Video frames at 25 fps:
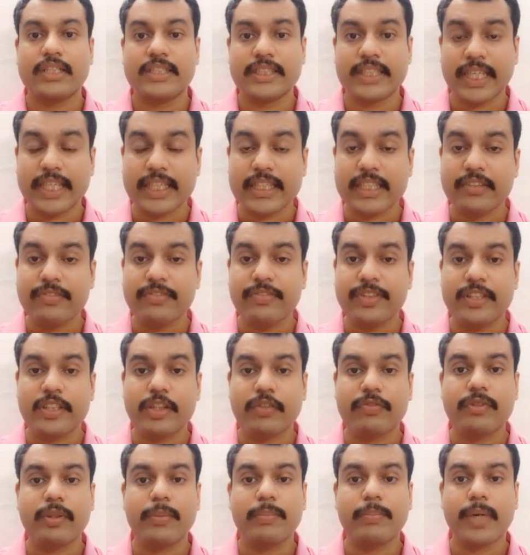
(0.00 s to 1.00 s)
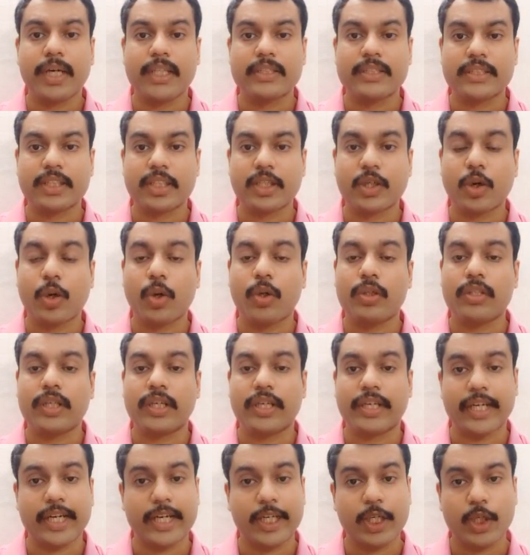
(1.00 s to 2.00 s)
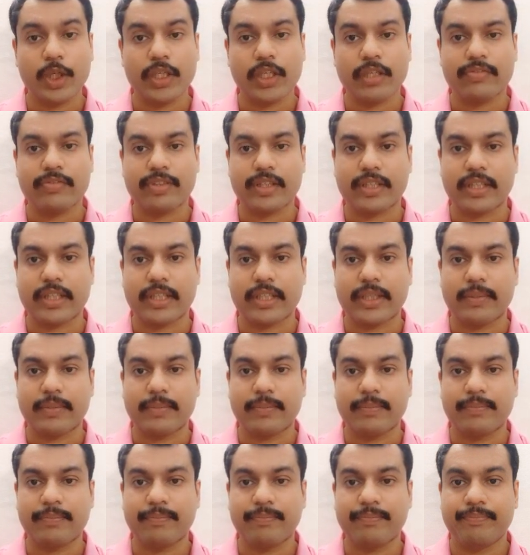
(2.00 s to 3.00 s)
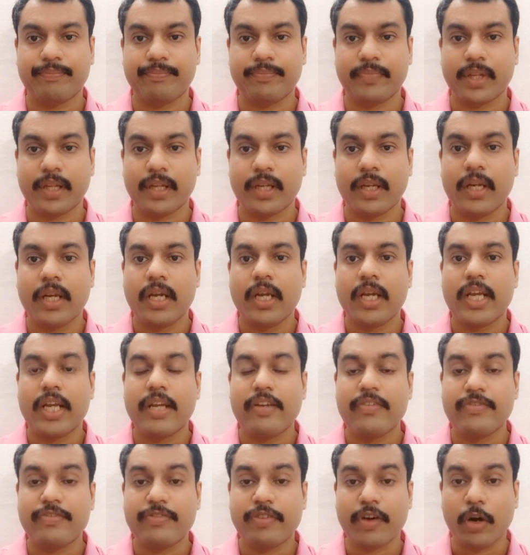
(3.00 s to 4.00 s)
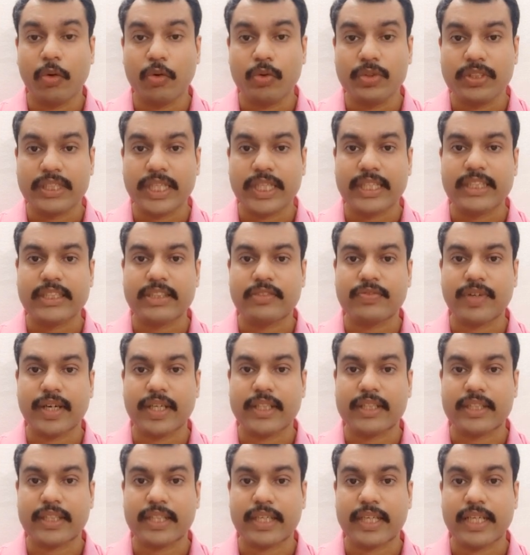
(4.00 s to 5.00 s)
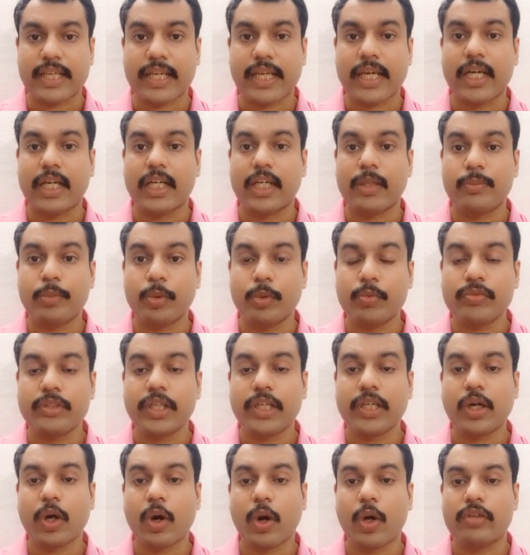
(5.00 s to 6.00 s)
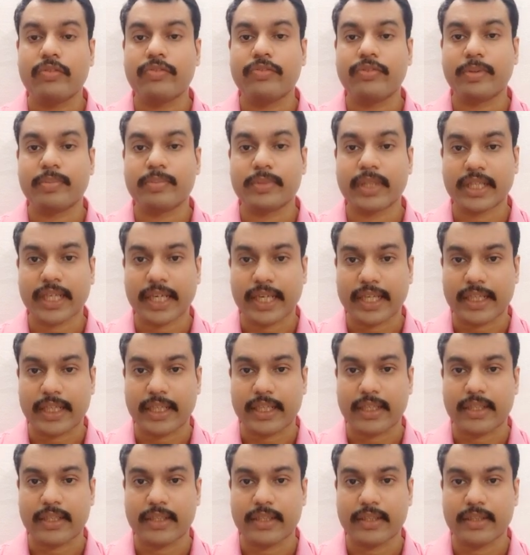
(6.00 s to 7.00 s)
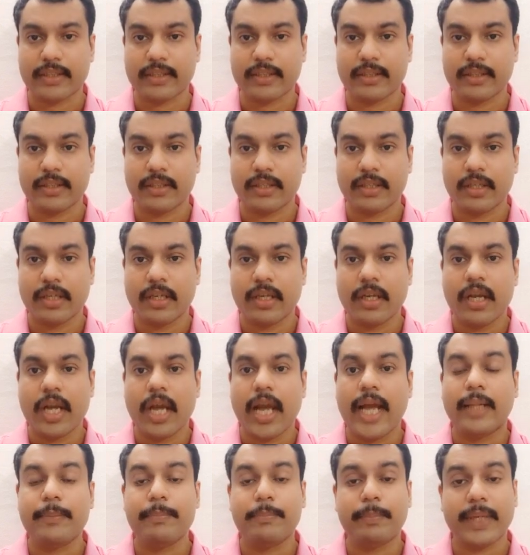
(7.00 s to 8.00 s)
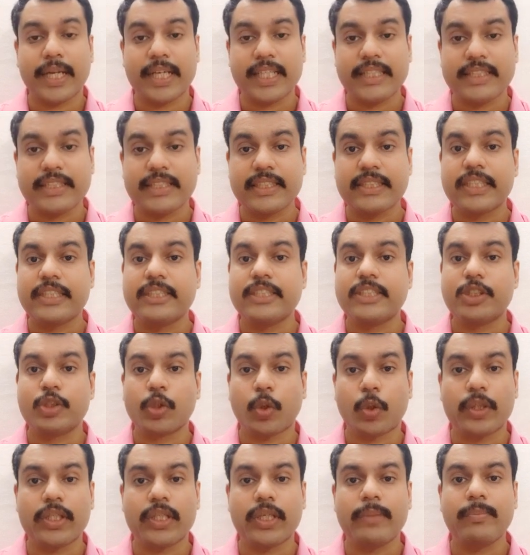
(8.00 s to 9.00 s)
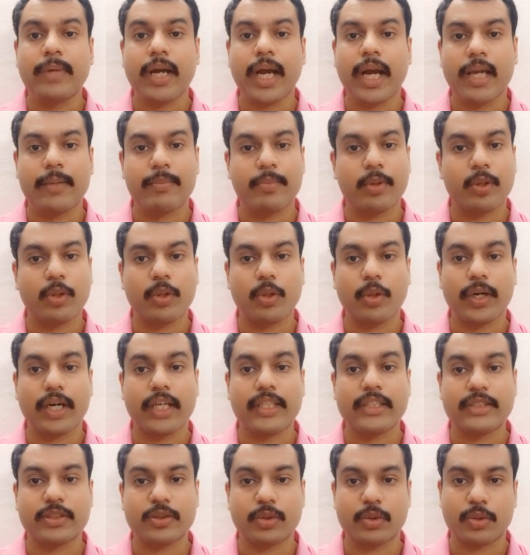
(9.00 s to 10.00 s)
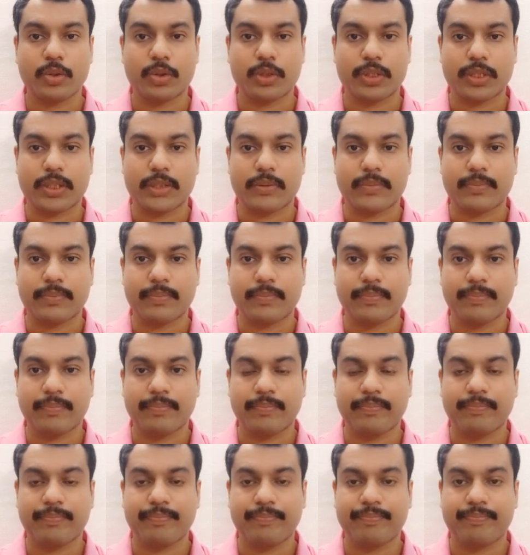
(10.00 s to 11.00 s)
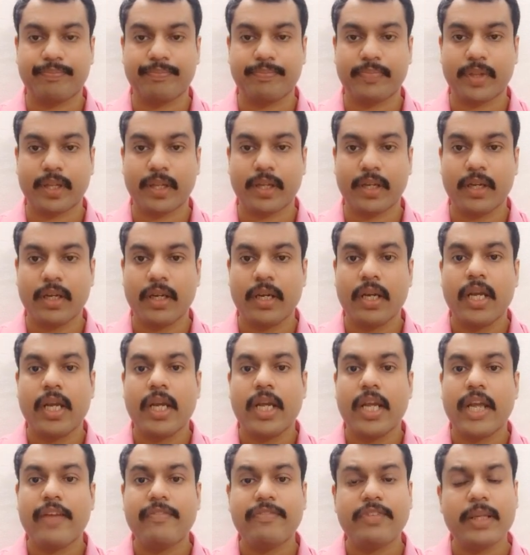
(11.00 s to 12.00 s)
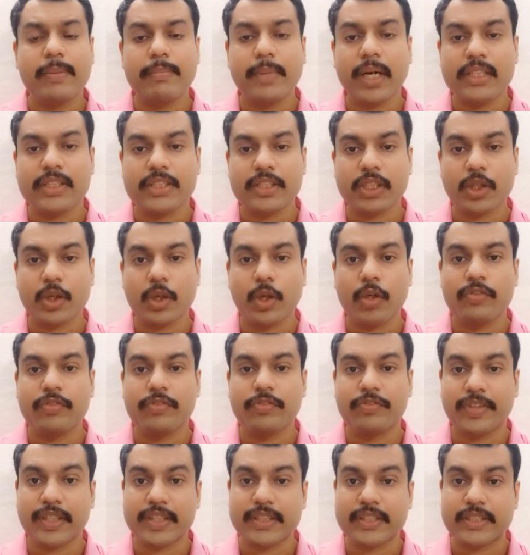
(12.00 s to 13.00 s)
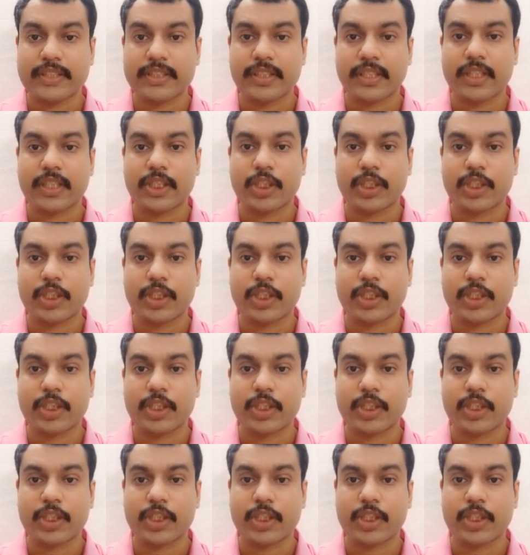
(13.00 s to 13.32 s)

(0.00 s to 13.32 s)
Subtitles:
Check the fit of the master cone radiographically. If found satisfactory, remove the cone from the canal and place it in sodium hypochlorite solution. If the master cone fits